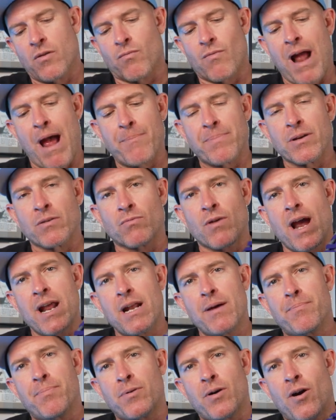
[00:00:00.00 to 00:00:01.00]
wrapping right
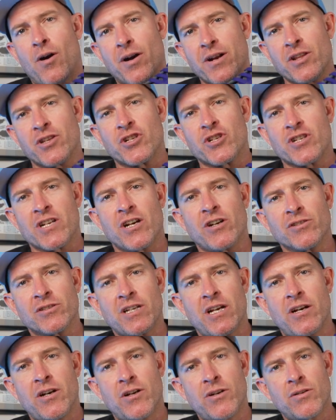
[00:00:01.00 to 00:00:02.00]
up onto the shell
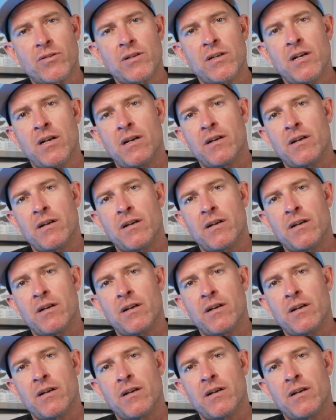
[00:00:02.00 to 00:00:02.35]
toe